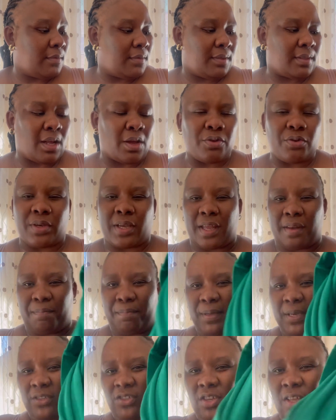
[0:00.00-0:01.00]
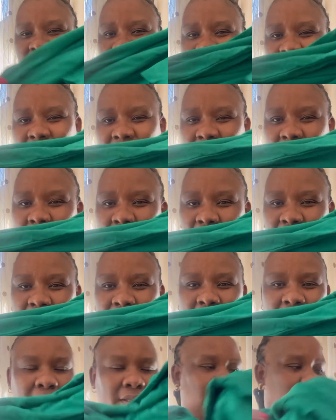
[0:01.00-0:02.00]
Now you can picture this
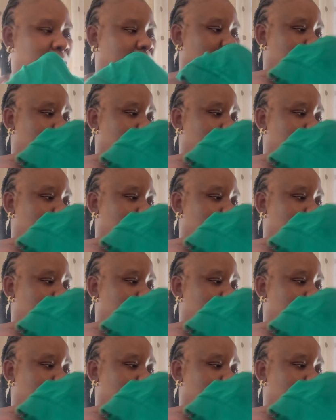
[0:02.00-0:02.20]
outfit,